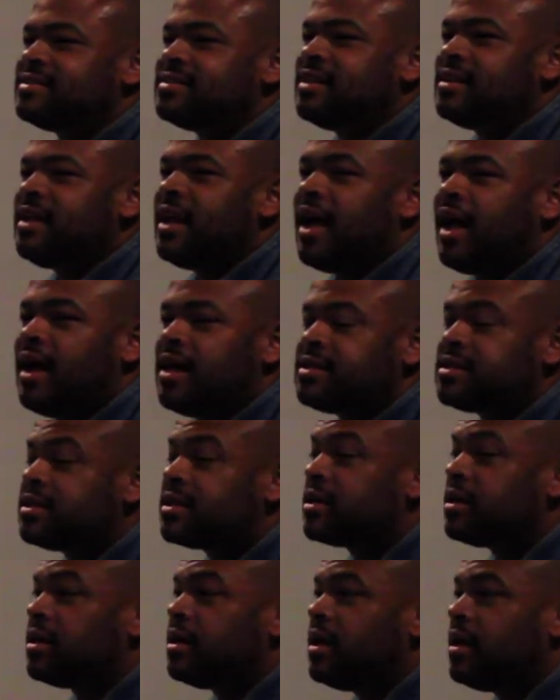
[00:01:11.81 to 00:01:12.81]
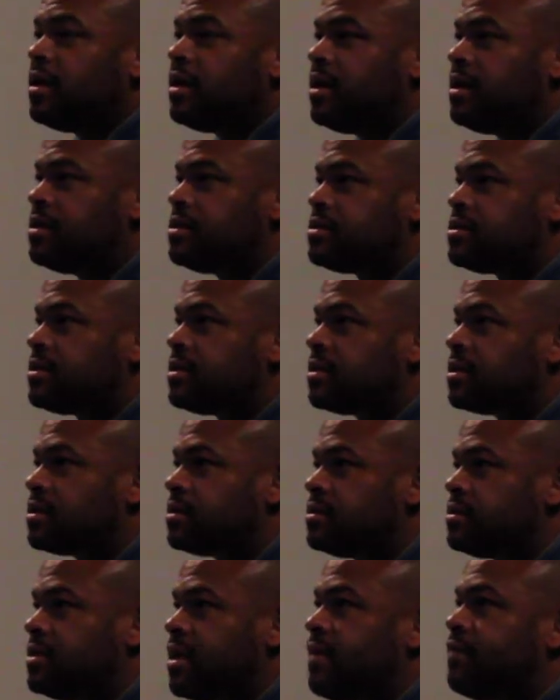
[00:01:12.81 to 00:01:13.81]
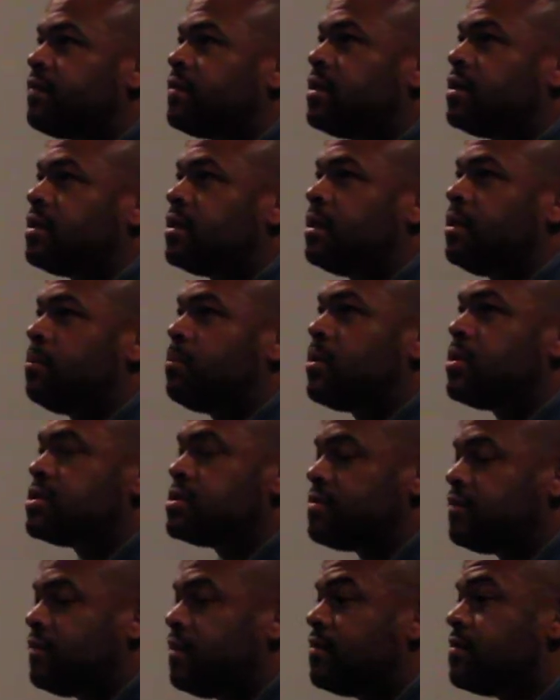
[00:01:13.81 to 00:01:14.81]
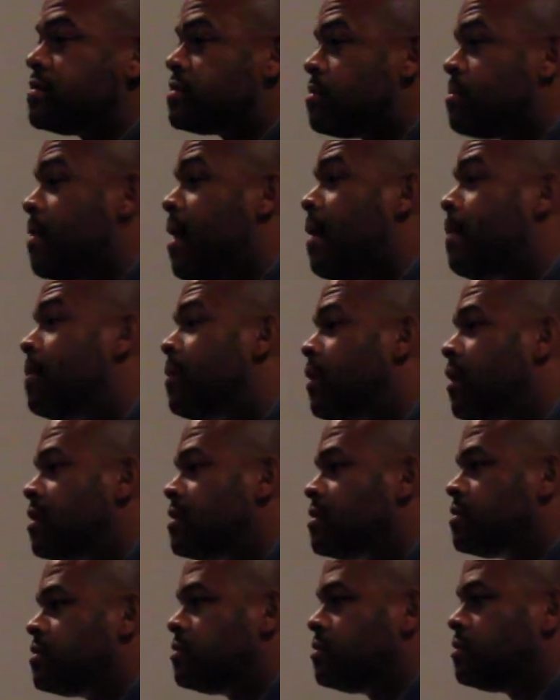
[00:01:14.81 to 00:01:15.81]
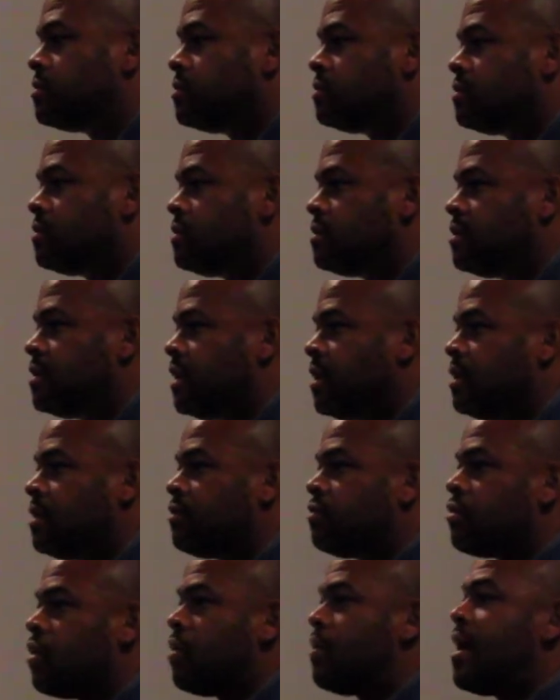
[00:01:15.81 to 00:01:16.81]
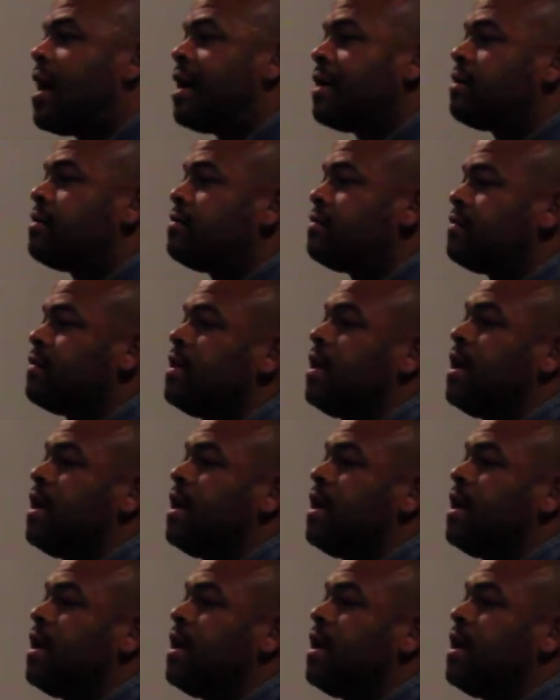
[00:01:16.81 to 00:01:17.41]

Yeah, it took definitely perseverance on my part to then grow out of